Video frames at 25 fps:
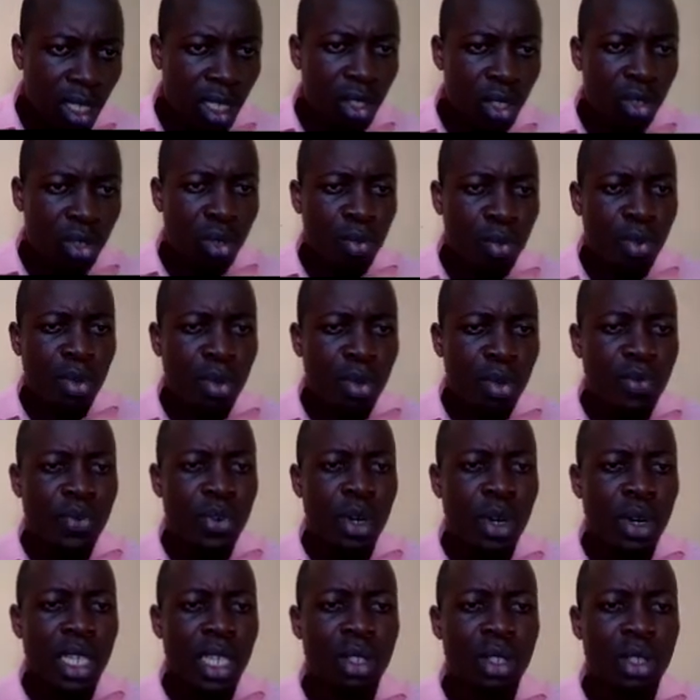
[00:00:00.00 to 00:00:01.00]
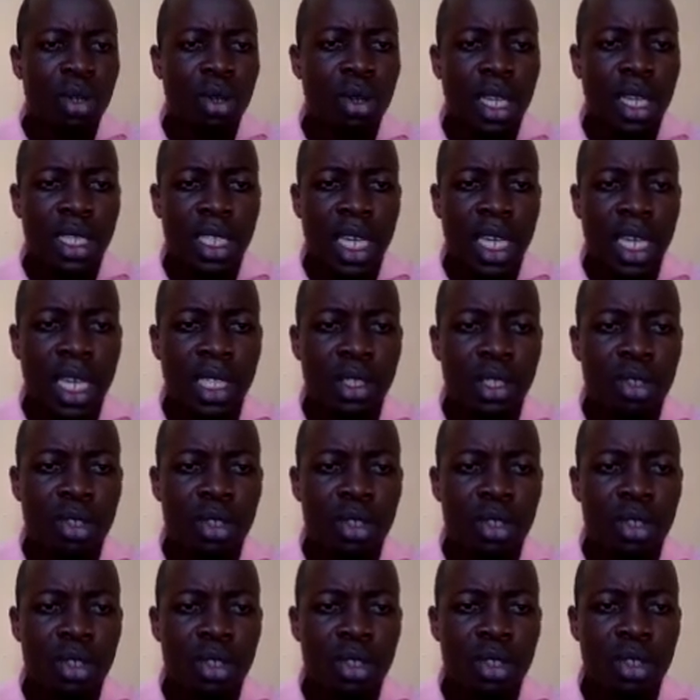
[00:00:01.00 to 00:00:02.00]
It should put for us dollar signs.
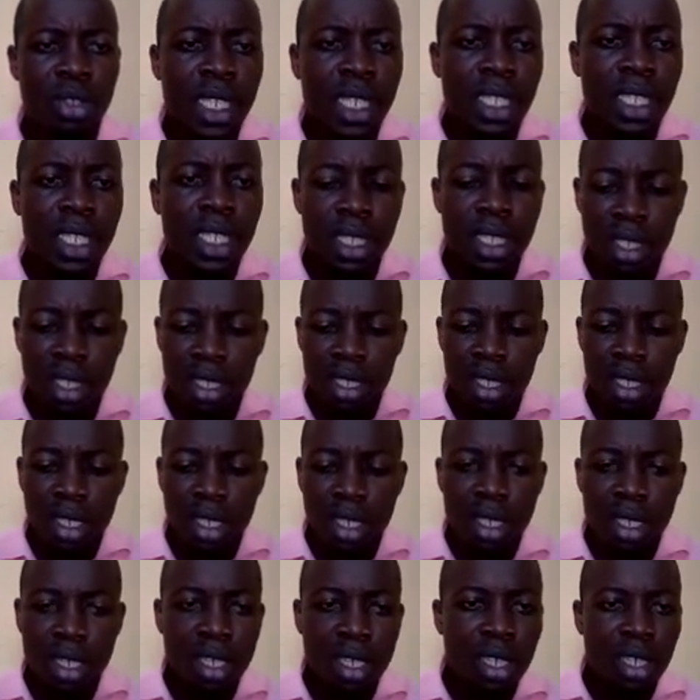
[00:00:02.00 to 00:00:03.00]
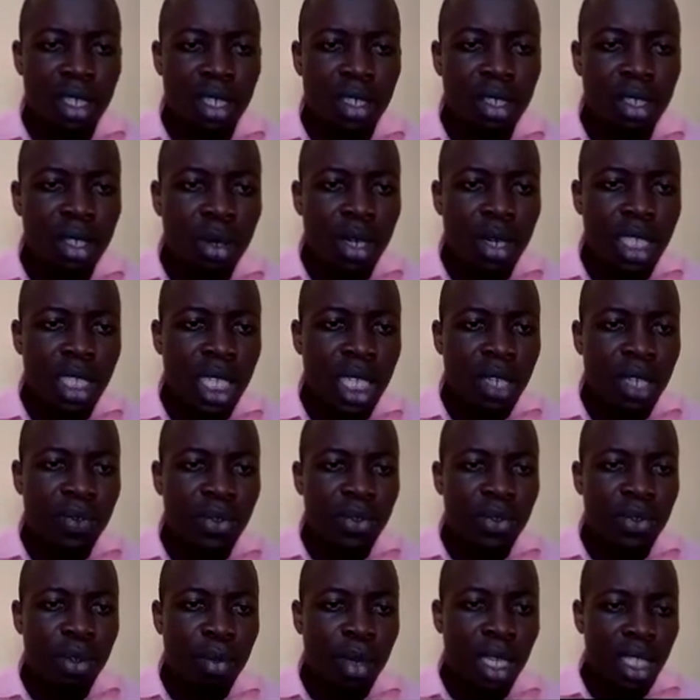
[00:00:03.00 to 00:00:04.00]
Or else, you
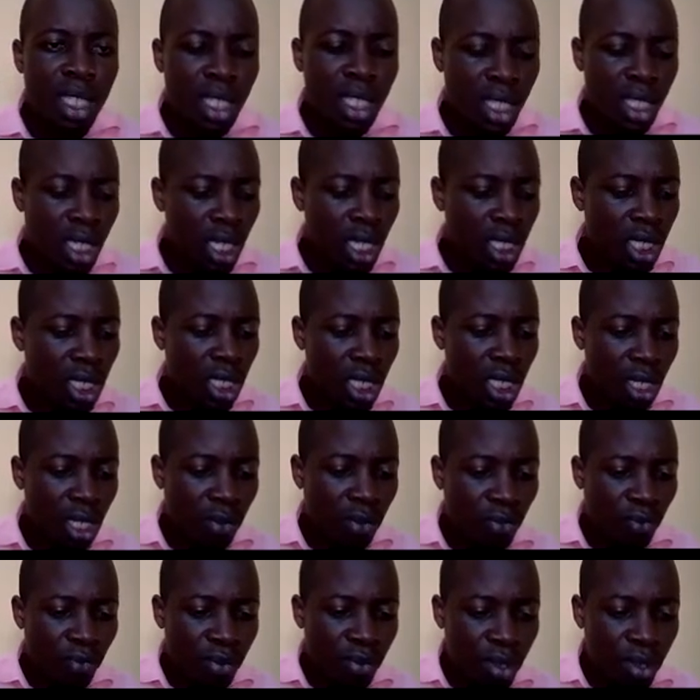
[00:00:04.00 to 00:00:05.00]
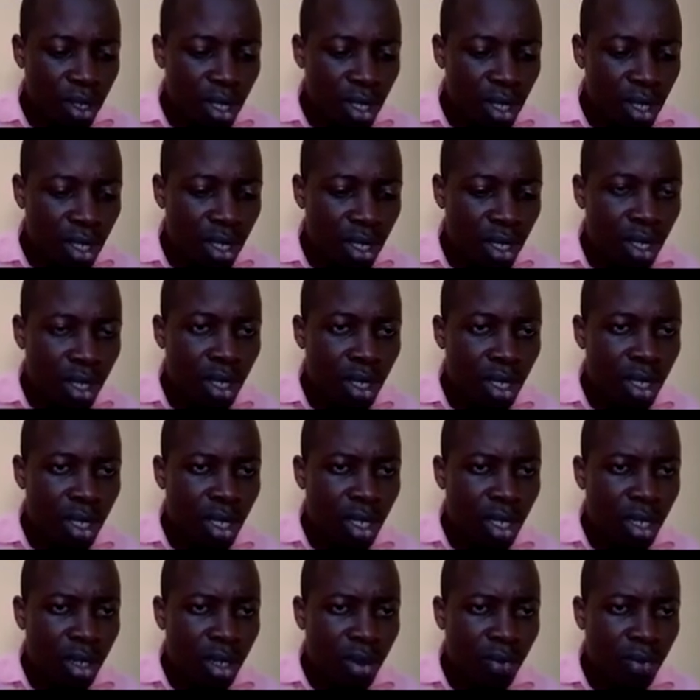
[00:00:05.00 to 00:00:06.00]
yourself, you may say Shift
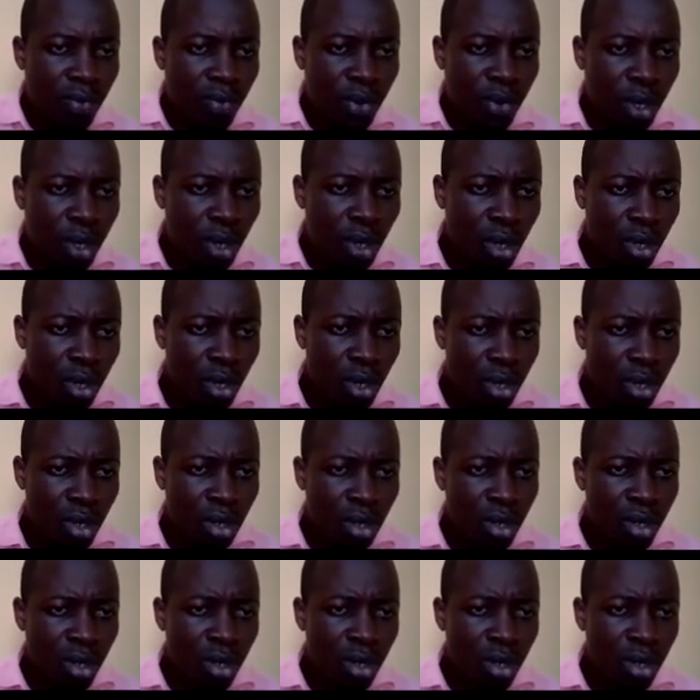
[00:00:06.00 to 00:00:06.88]
4,